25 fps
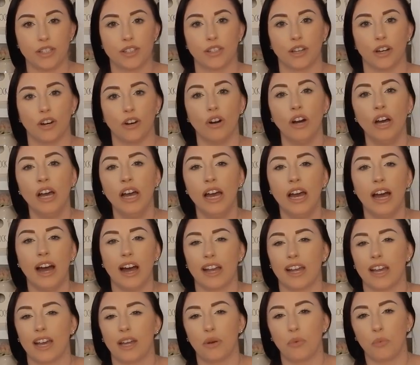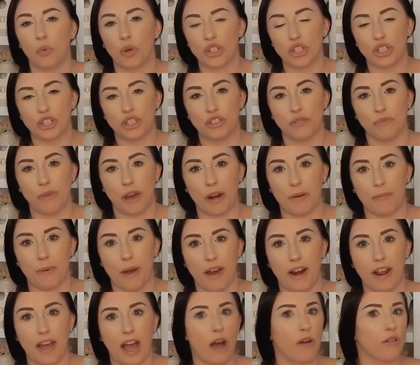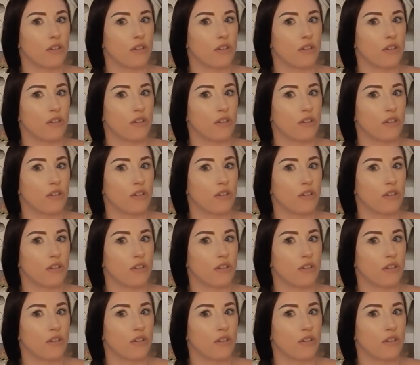So again, wasn't too mad about it.